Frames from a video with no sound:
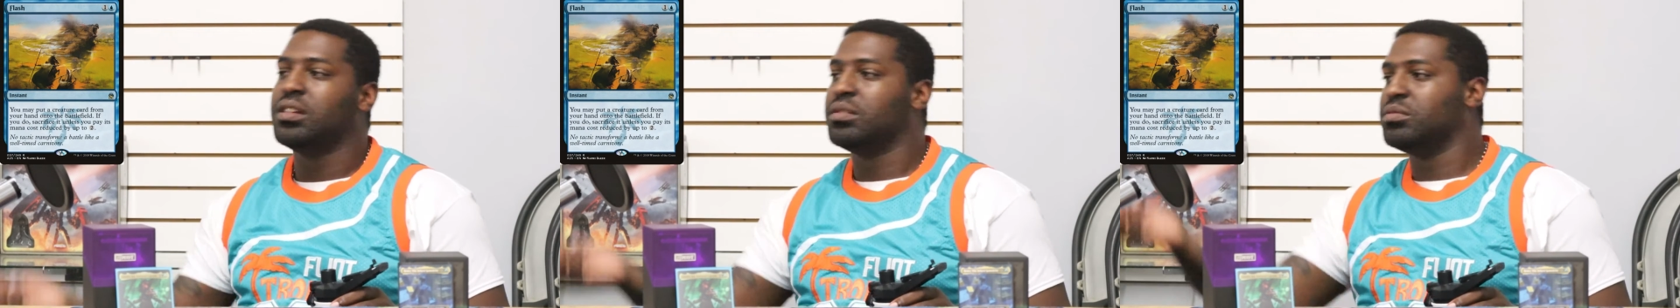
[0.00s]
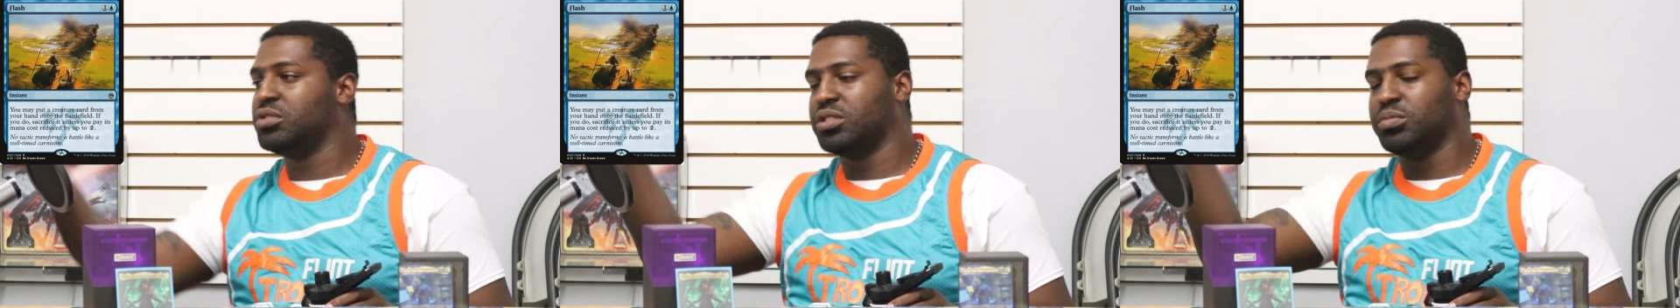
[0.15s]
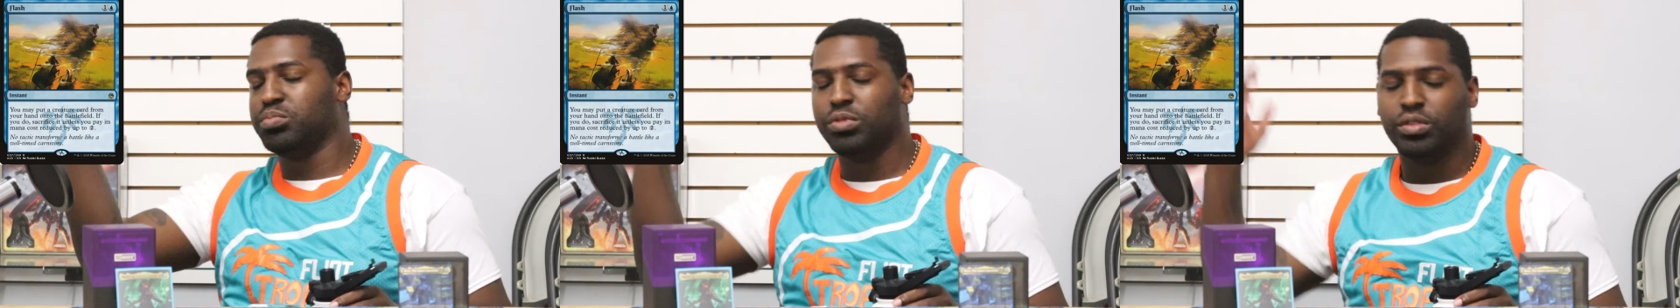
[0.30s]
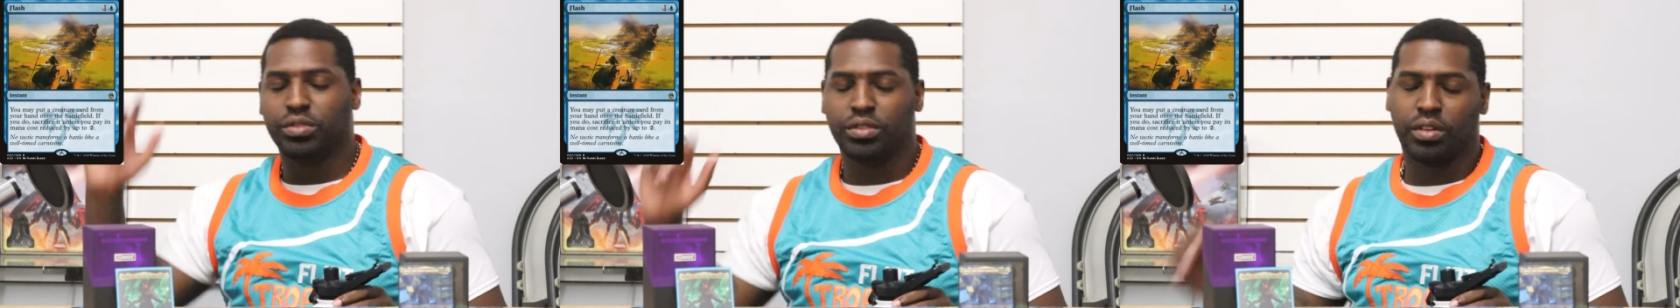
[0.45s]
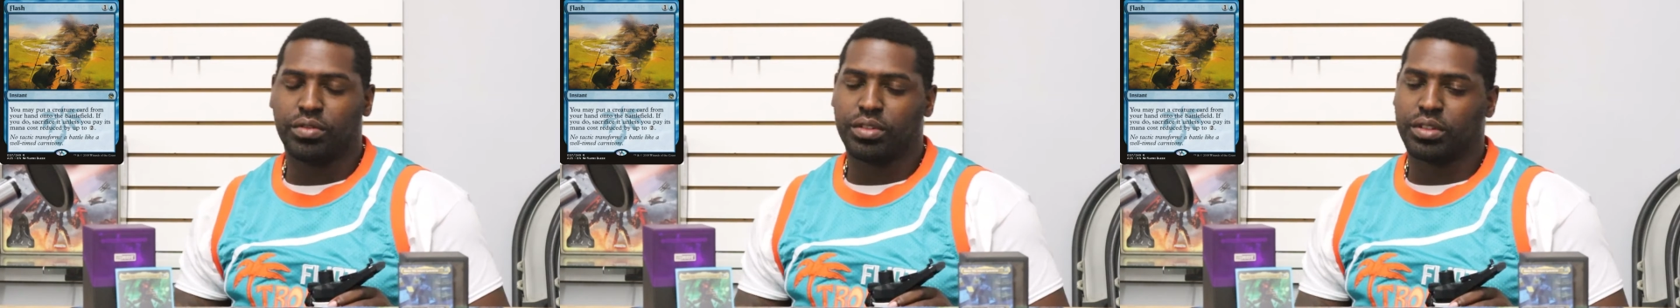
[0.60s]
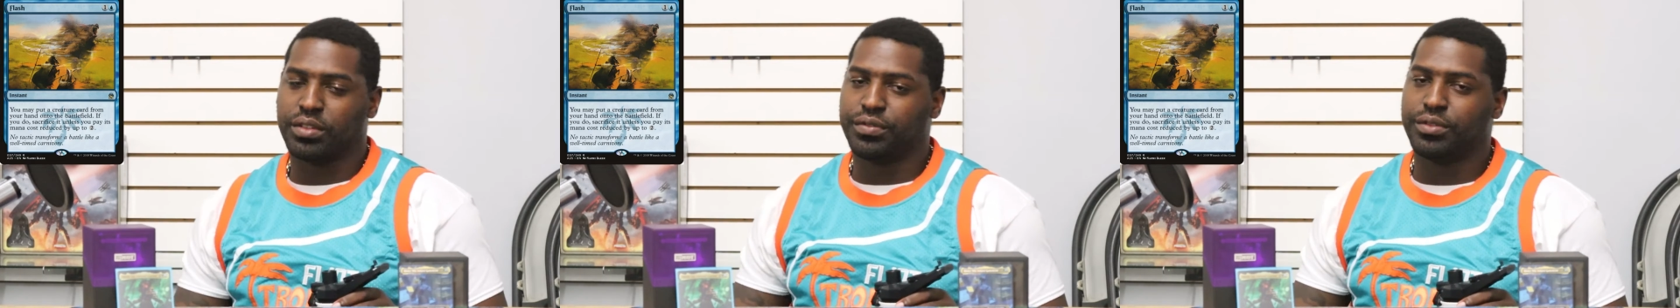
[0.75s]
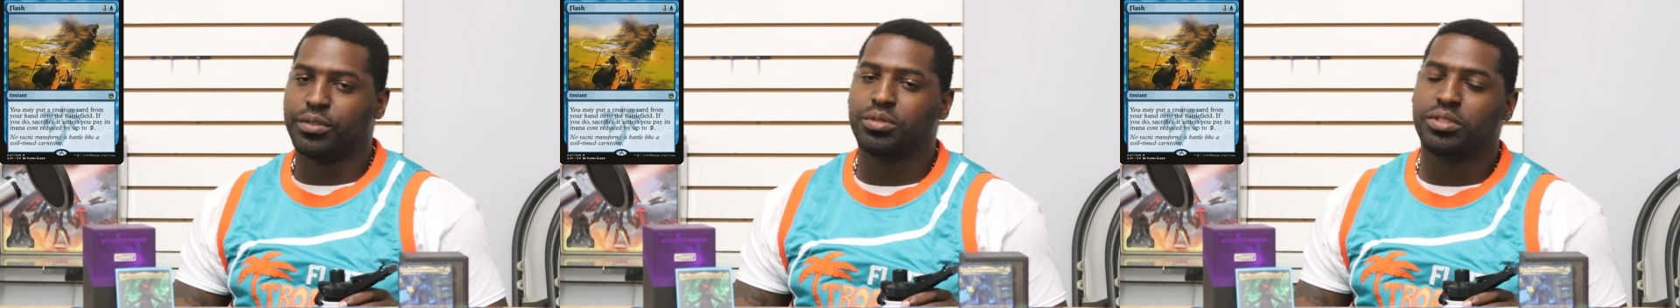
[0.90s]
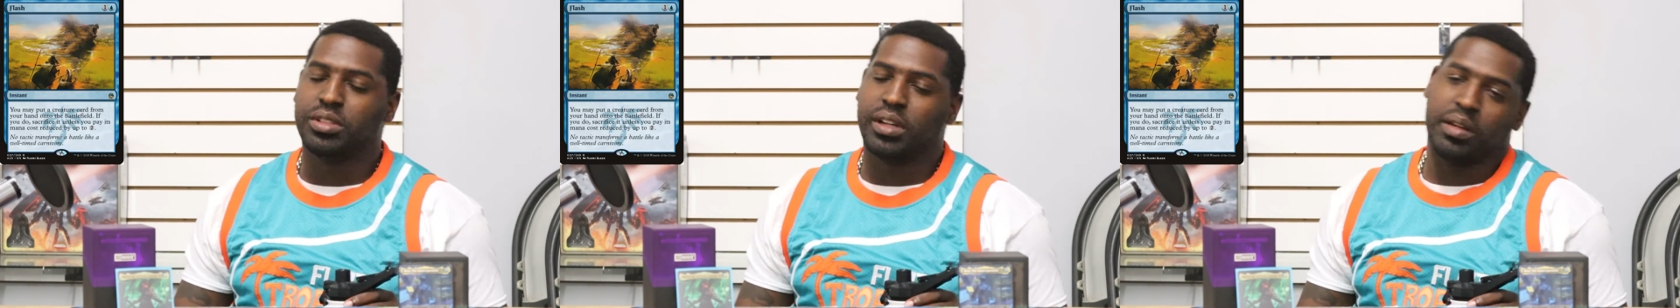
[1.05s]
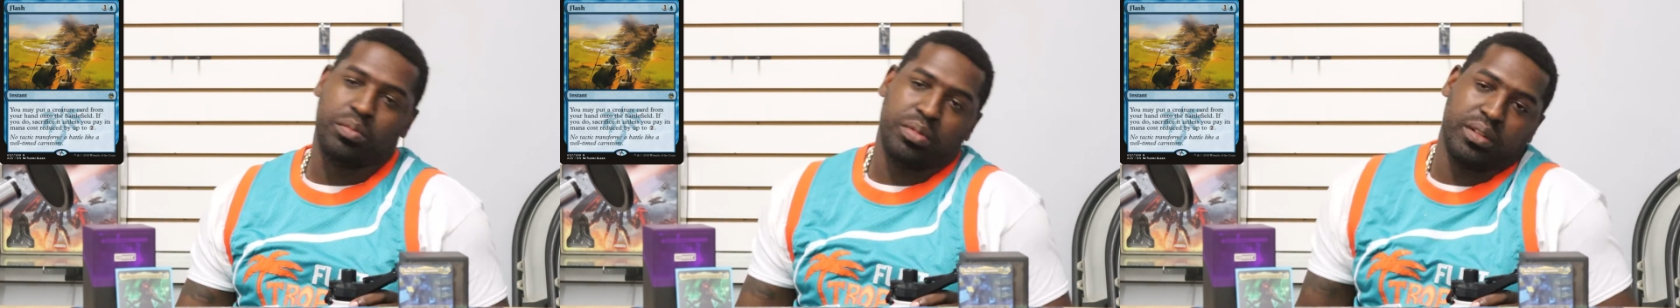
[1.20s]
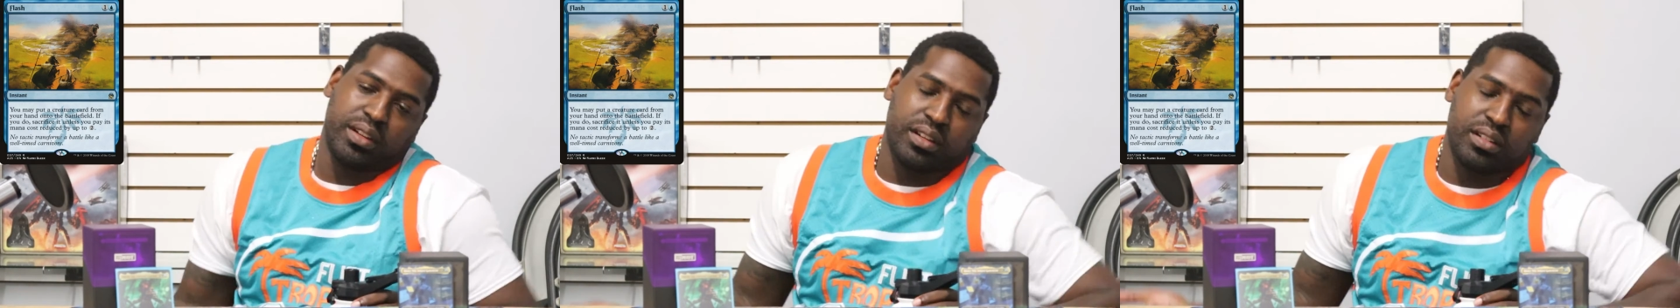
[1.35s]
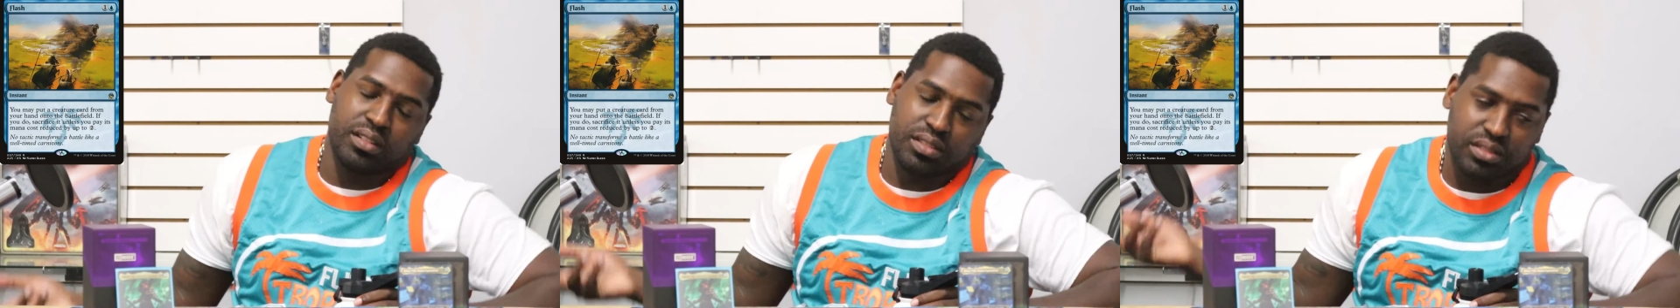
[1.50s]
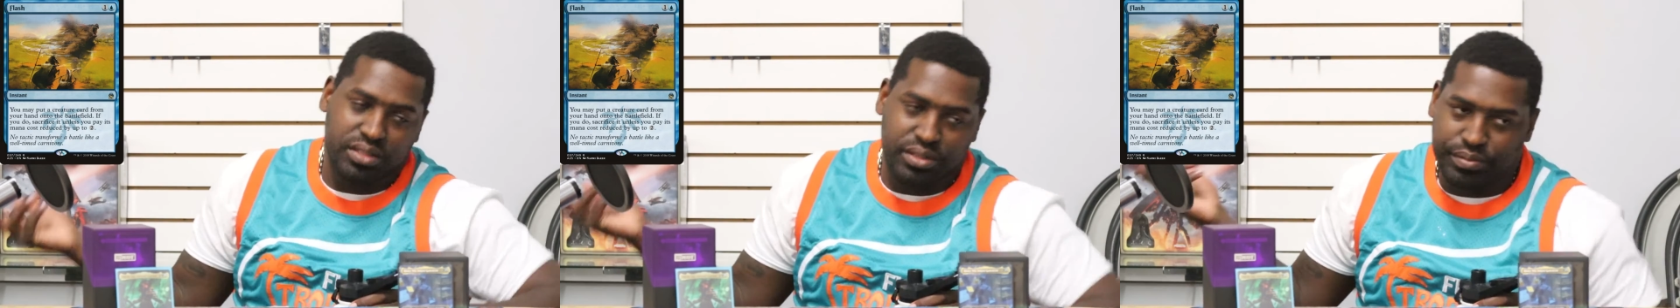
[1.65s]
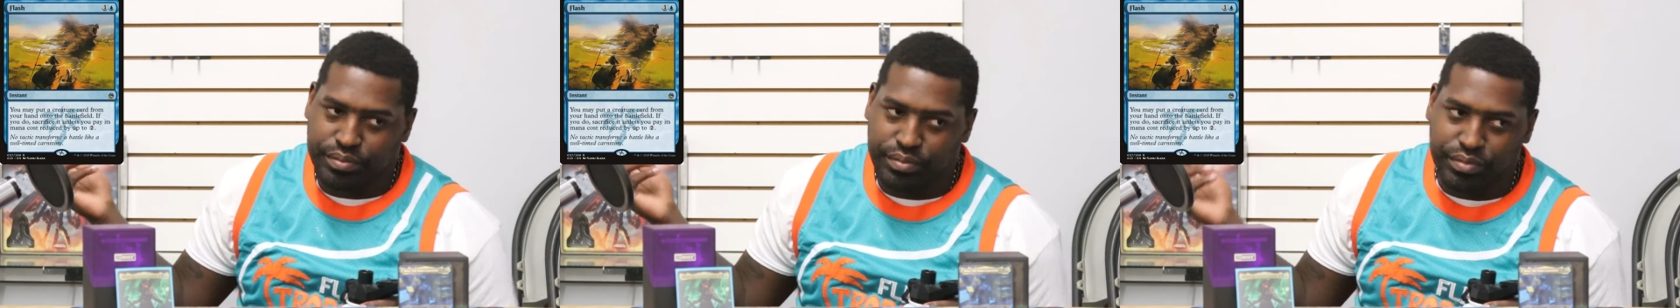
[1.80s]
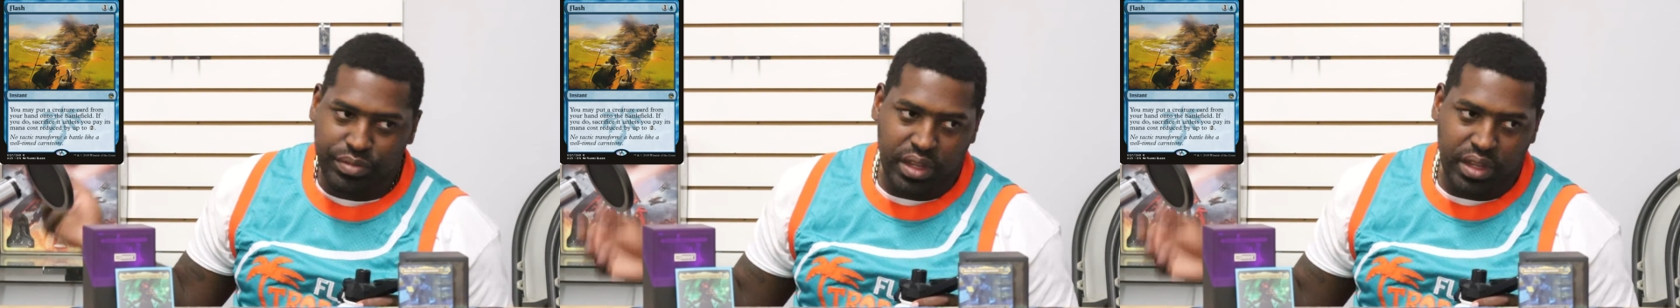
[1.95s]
just moved over to Food Chain because